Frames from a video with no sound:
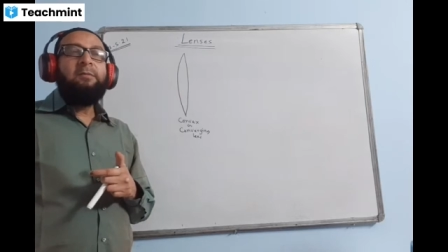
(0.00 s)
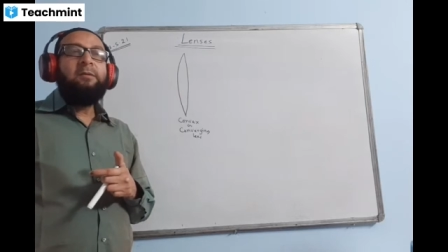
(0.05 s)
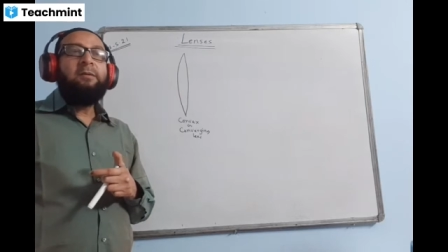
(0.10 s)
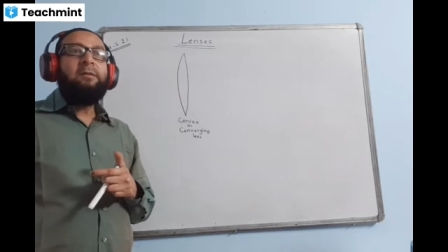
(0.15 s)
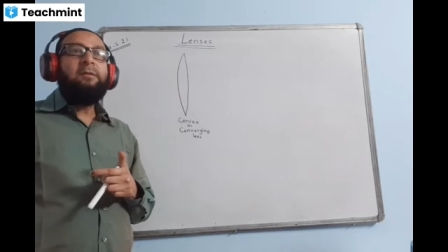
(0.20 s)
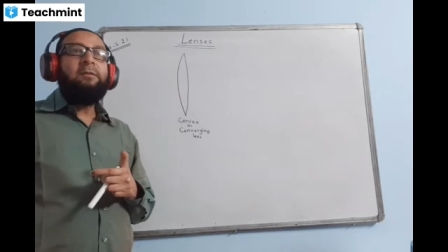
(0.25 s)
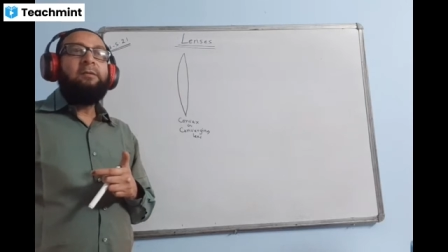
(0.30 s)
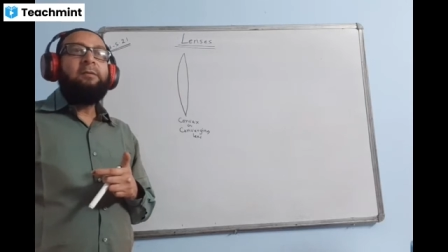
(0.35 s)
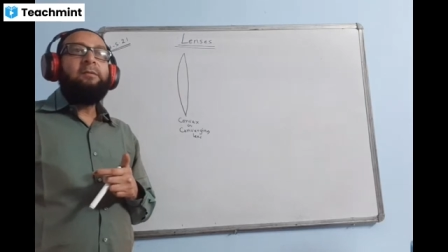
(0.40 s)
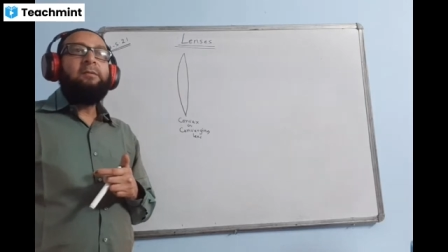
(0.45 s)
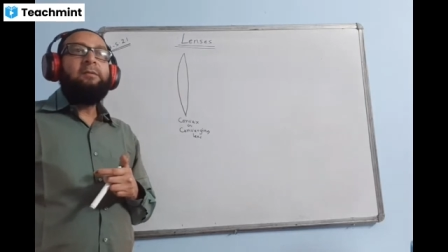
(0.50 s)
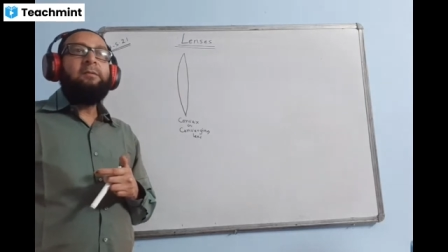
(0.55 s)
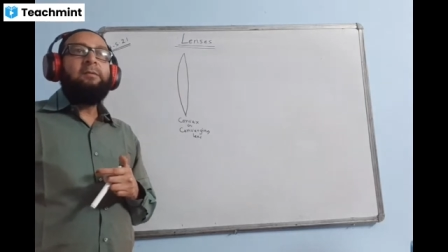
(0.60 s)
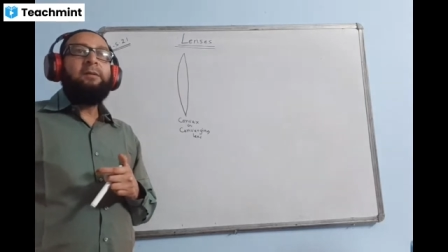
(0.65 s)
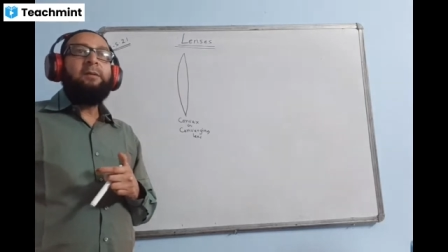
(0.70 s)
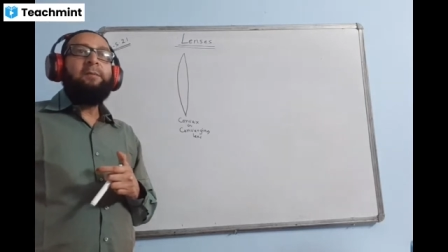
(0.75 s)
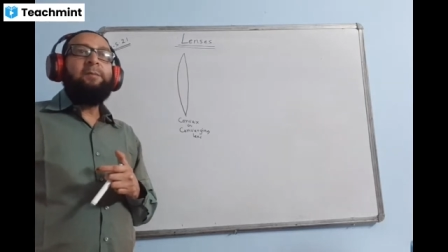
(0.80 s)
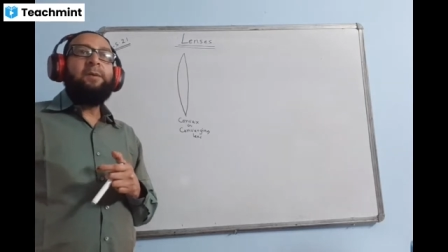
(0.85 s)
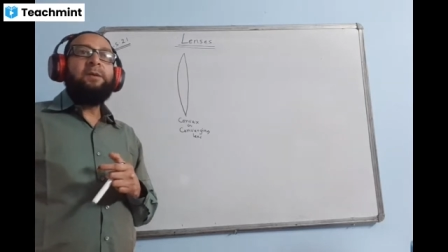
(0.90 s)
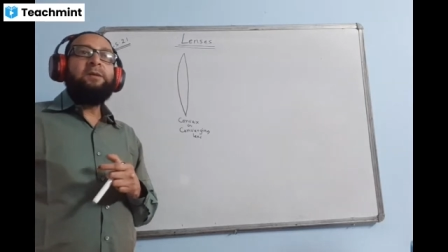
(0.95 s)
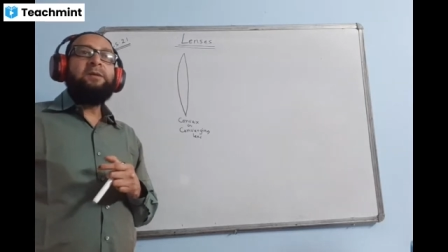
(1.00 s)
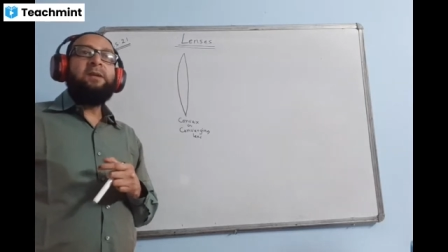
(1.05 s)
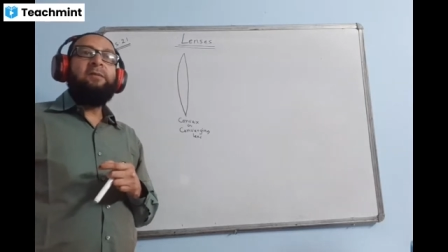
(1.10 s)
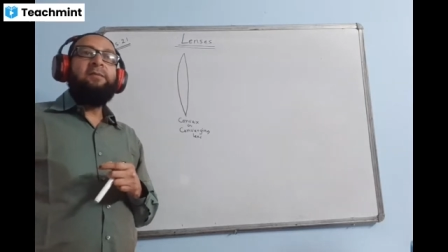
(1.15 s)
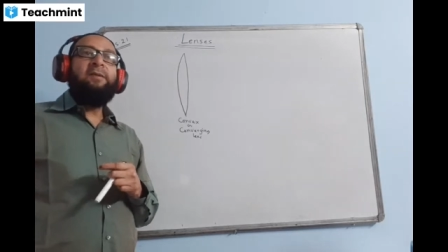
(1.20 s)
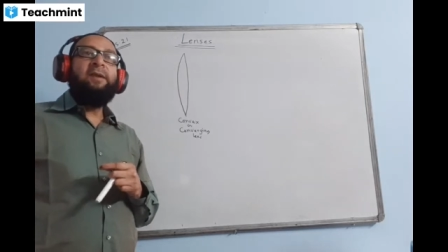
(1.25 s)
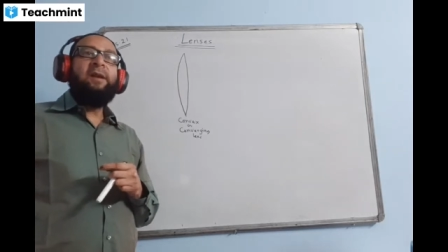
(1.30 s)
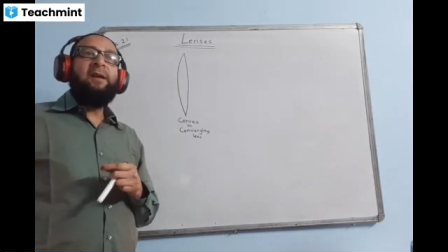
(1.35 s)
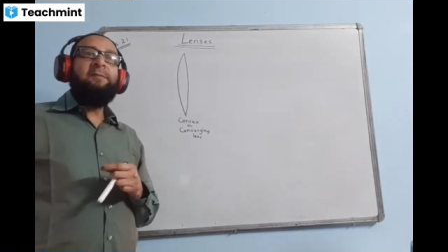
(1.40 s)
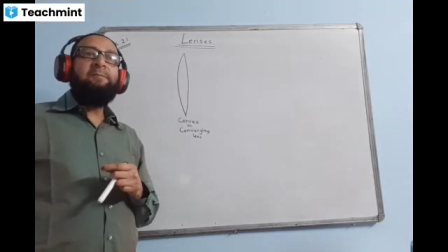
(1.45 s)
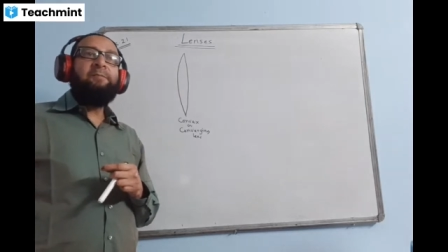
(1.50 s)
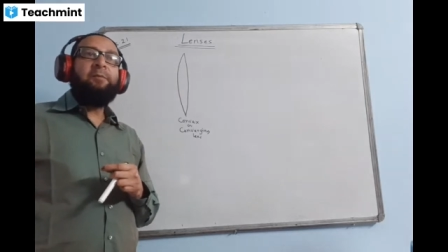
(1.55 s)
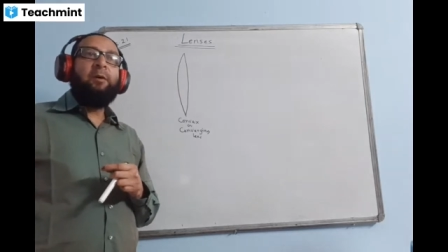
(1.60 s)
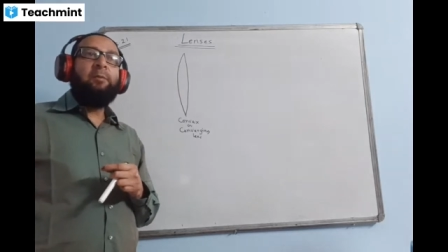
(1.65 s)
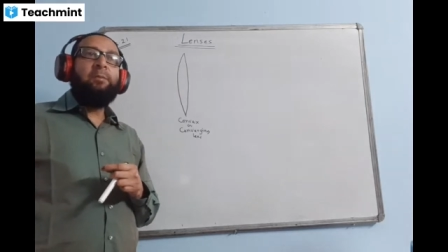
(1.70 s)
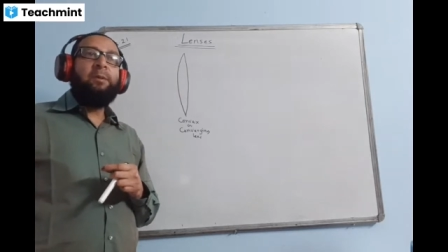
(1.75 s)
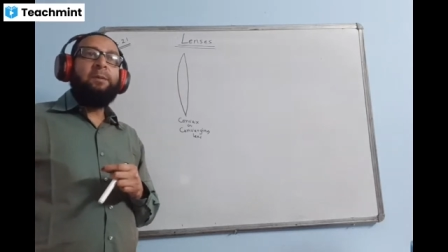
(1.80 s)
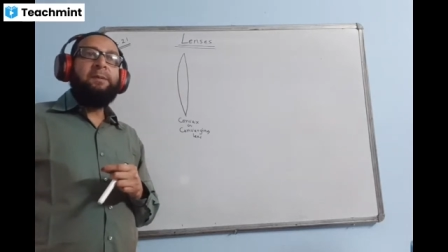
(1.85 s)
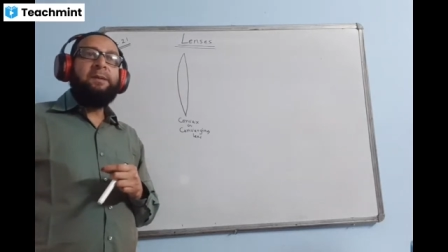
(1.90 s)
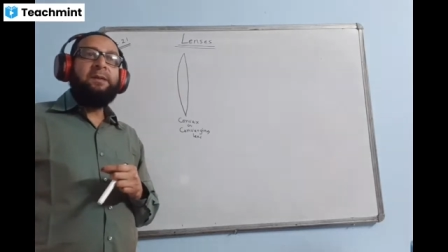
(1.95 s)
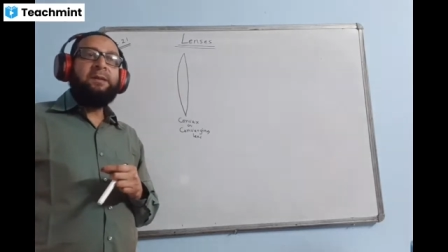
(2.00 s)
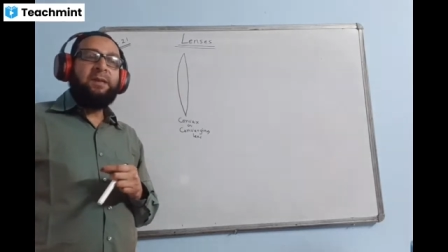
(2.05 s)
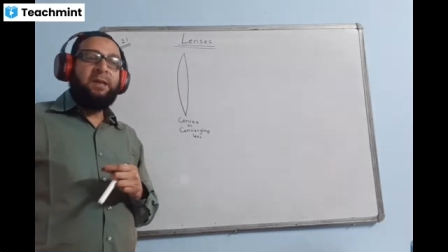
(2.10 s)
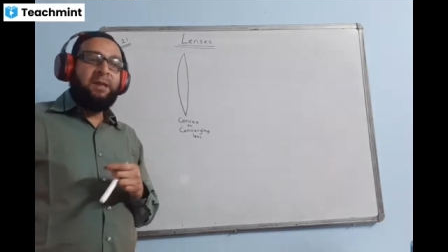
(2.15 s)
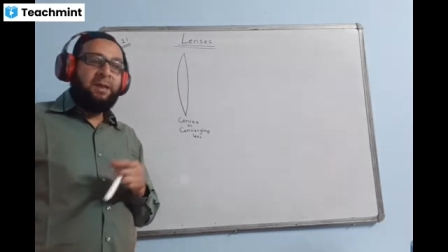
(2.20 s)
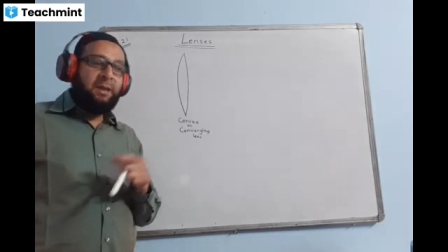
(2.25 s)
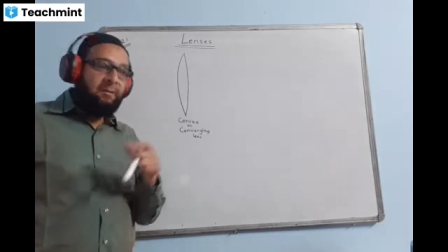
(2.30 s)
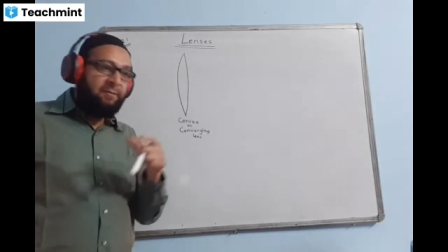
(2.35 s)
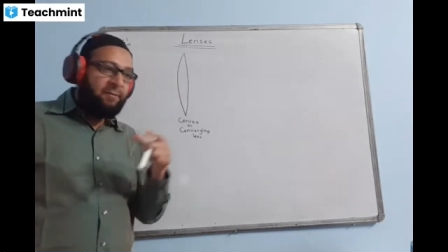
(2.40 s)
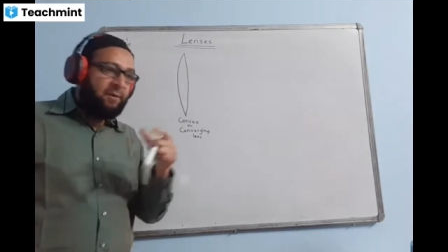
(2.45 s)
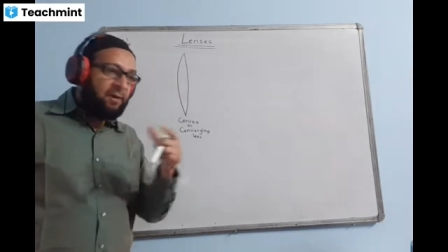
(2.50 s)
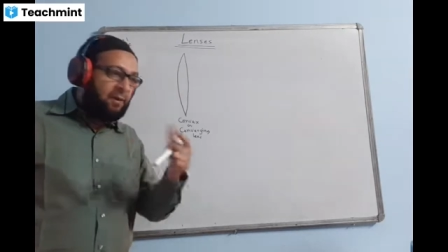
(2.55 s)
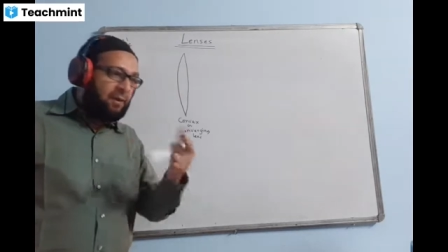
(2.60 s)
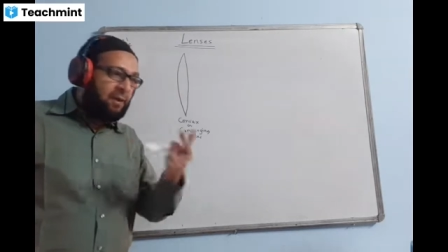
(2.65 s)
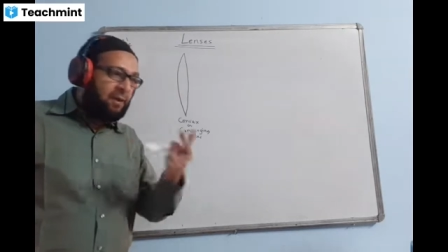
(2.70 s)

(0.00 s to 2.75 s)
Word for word: person will have problem with seeing even the near object.